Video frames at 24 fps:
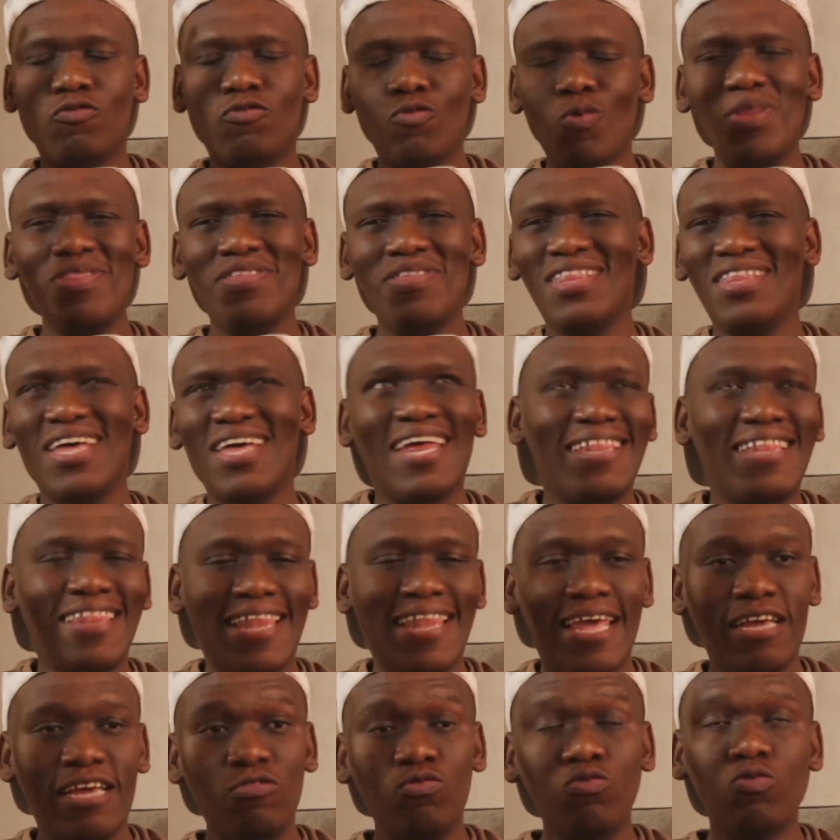So one thing that I'd
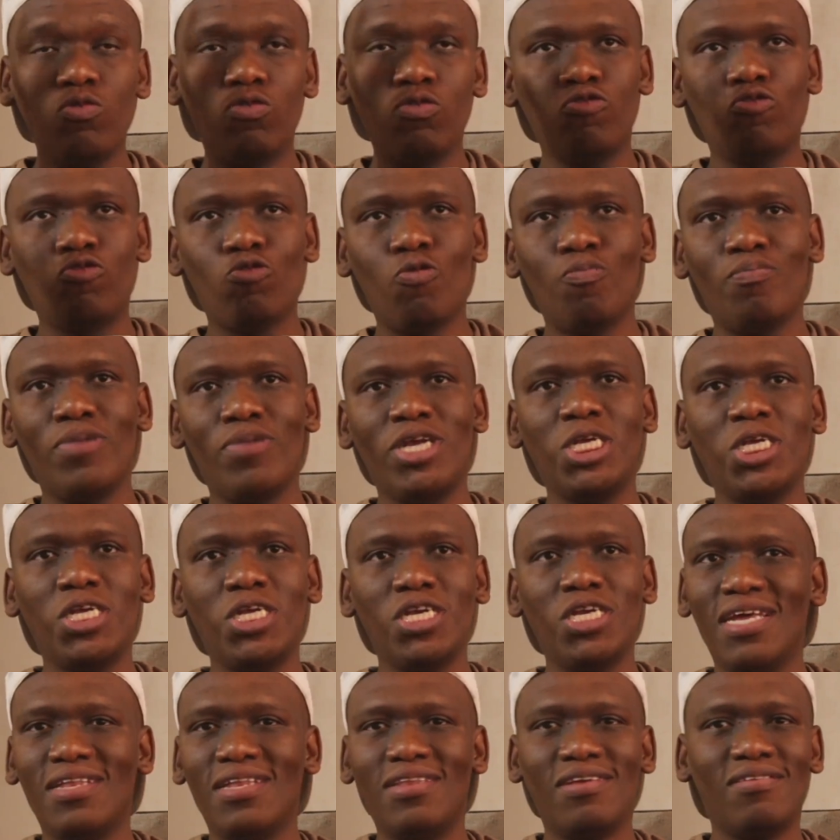like to also
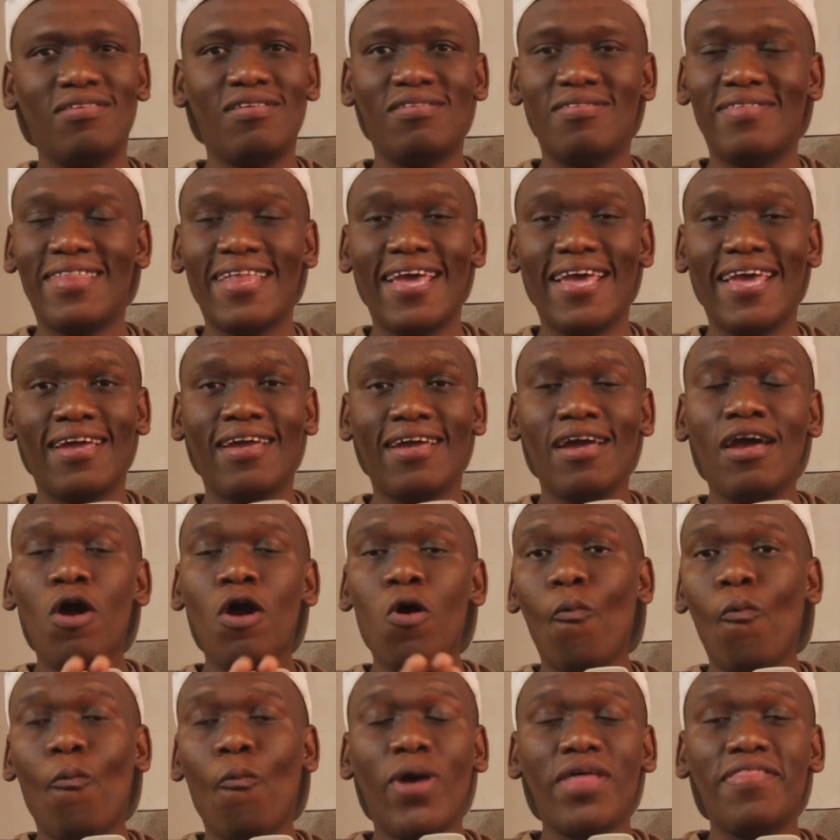mention, and this is like
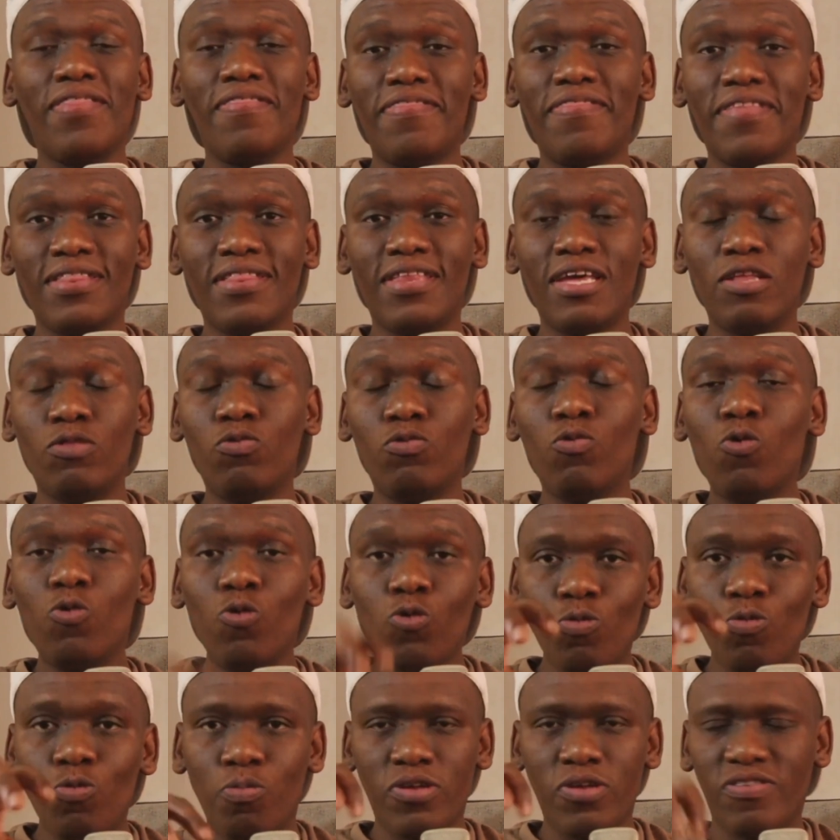one thing that
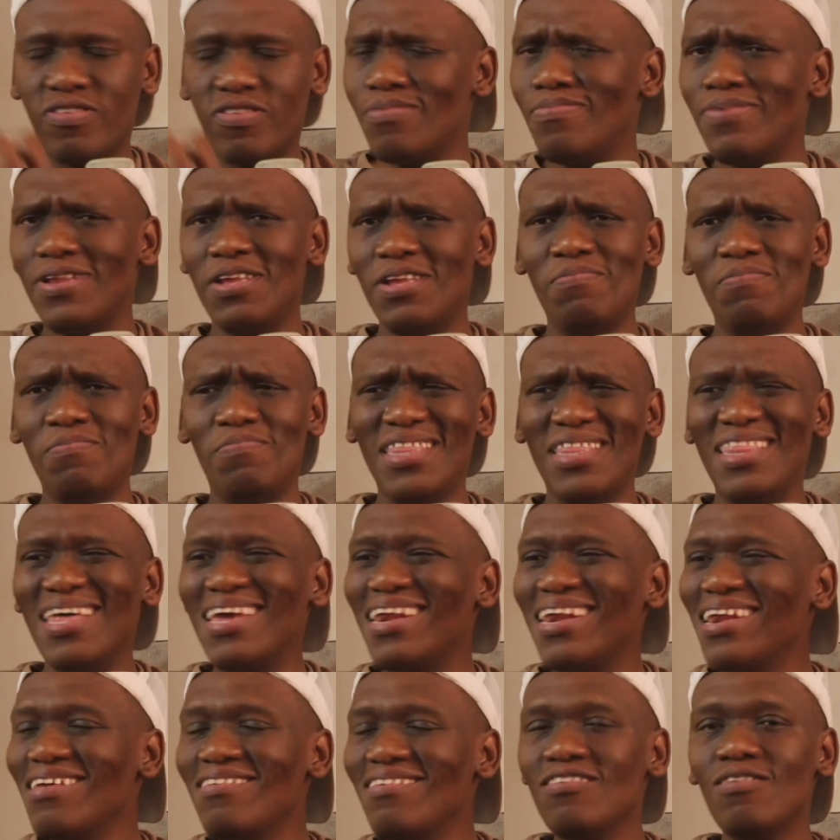could possibly be
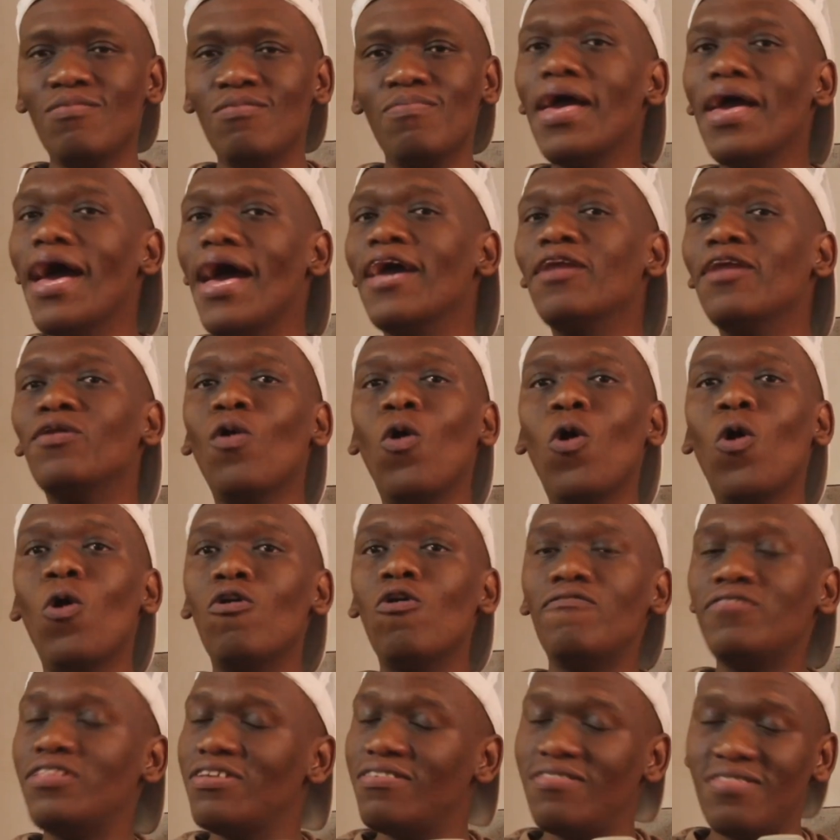the reason behind
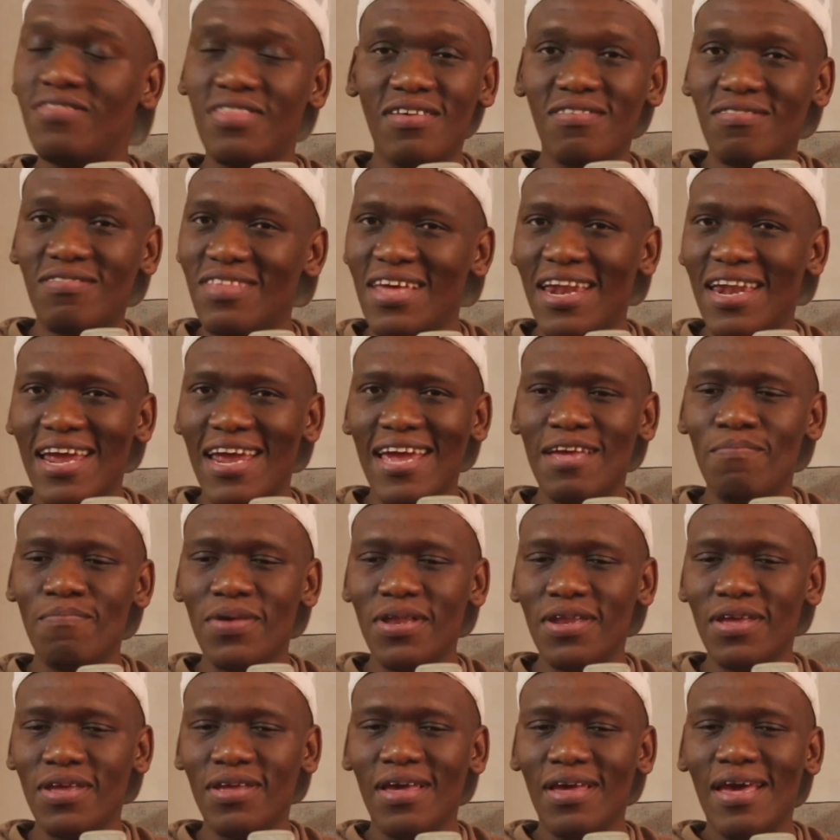all of these things that are
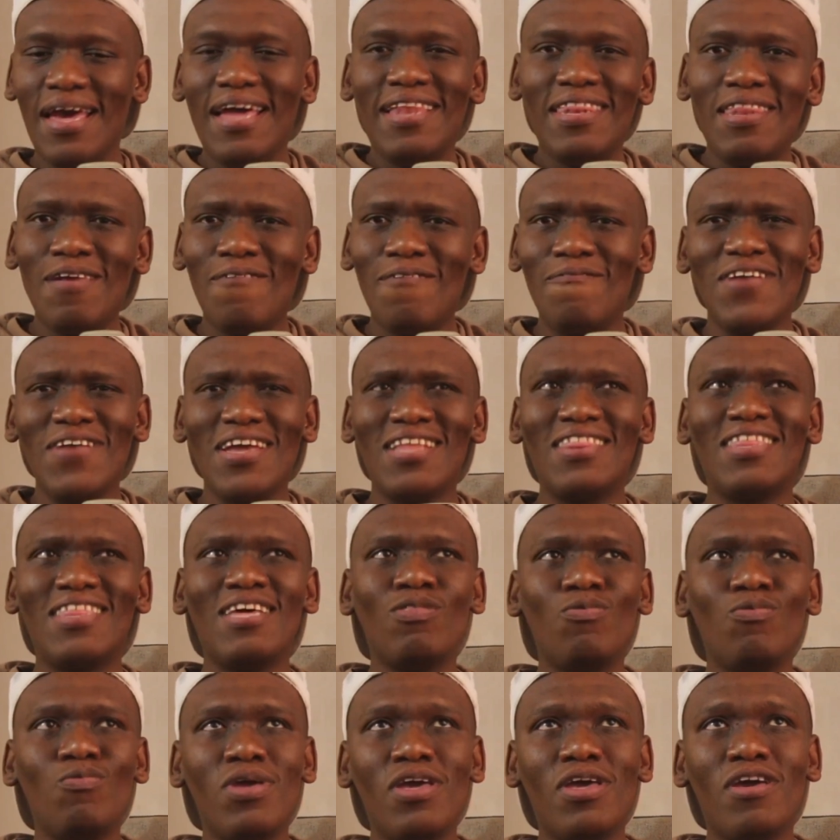happening, the fact
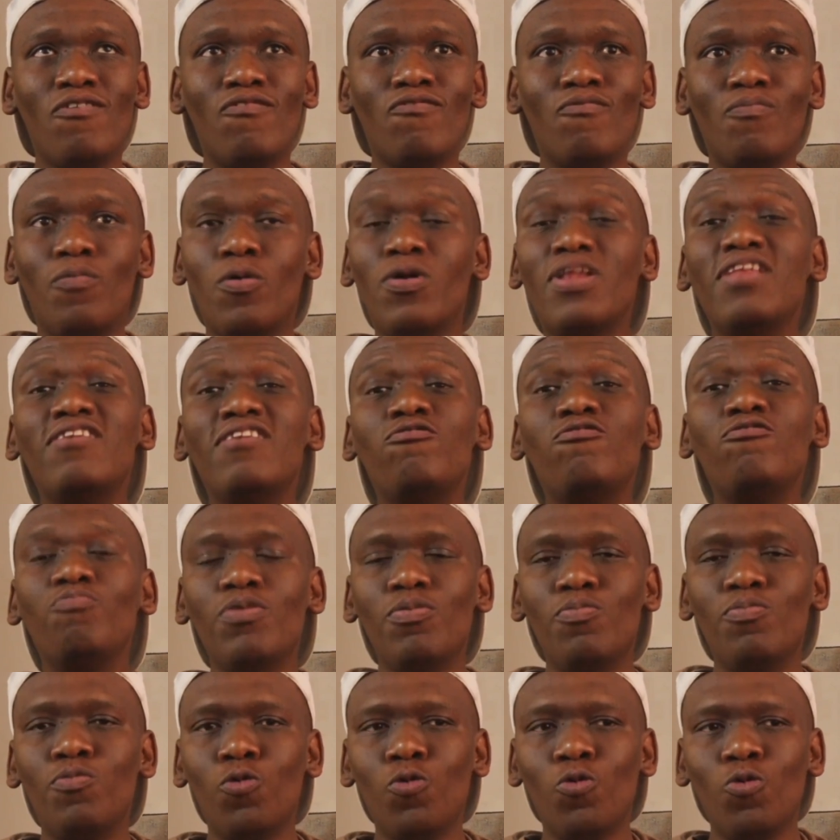that we have police
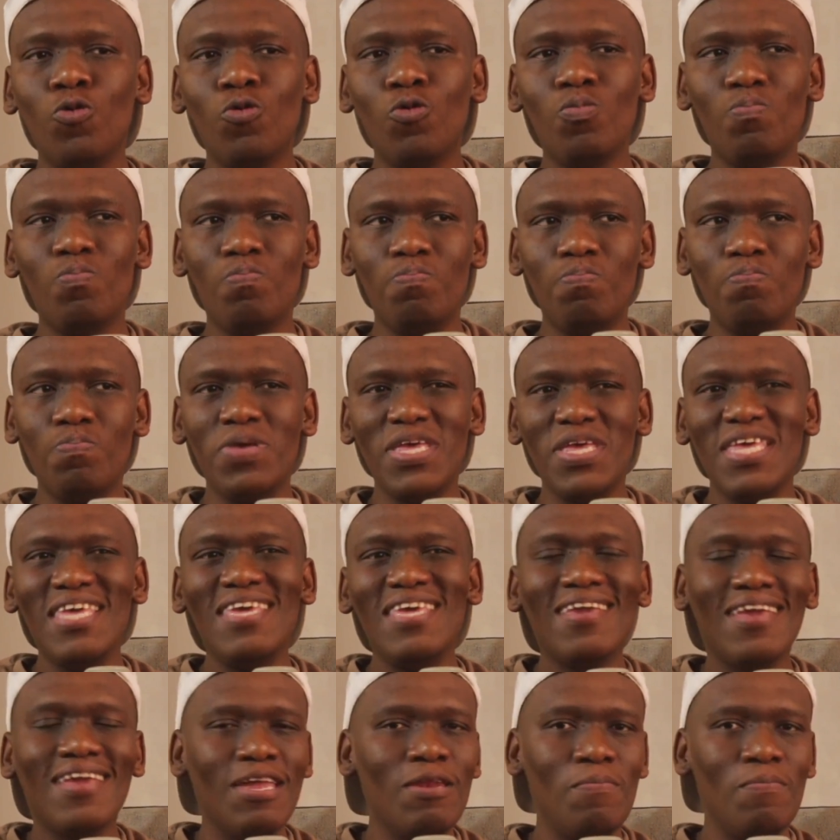people
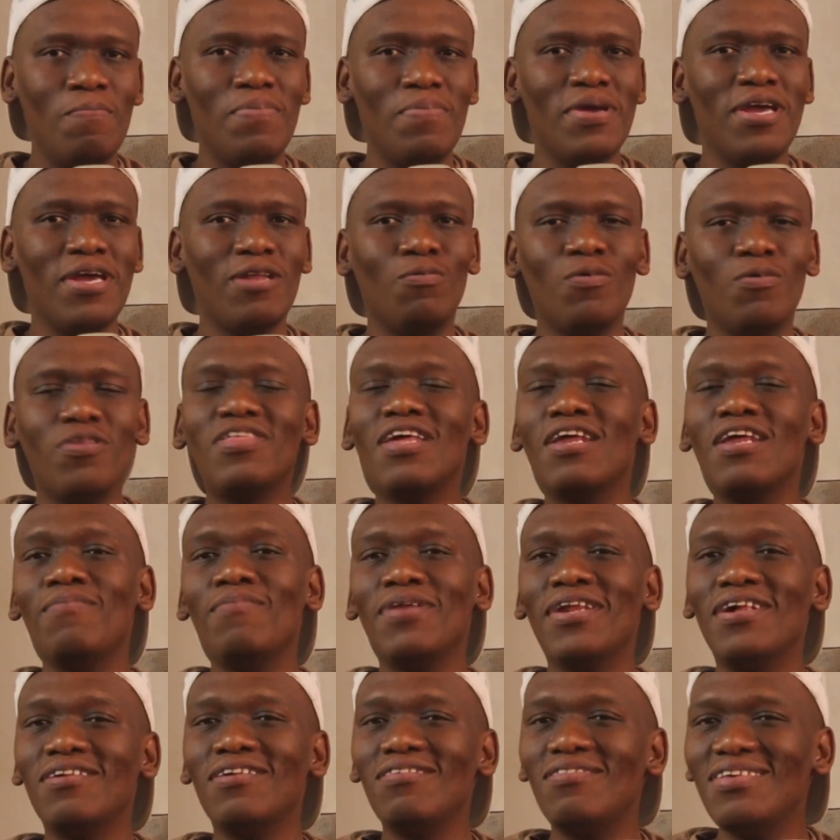being in bed with
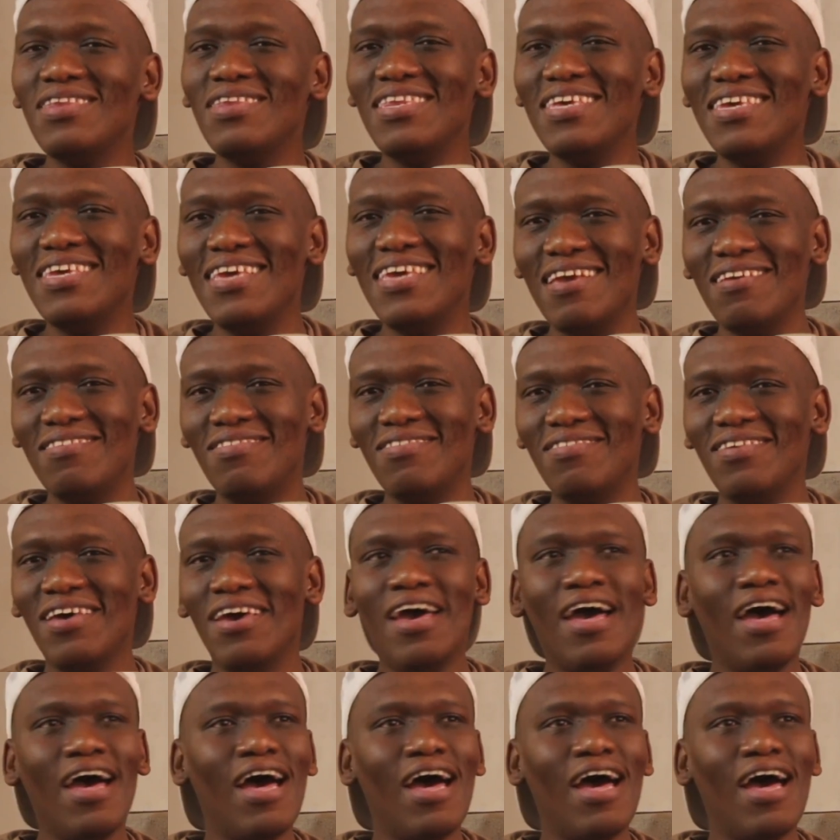criminal syndicates,